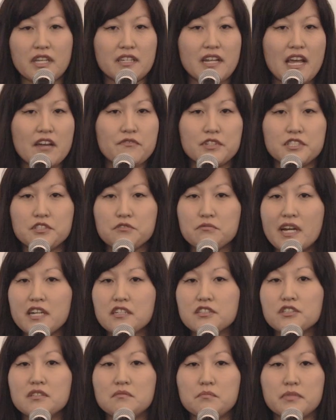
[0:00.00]
in every
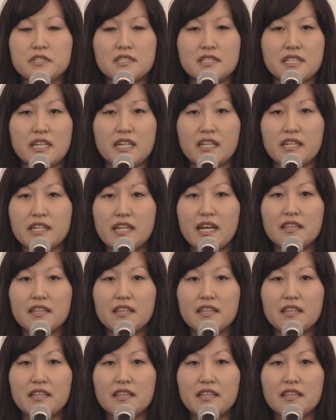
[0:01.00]
direction but seeing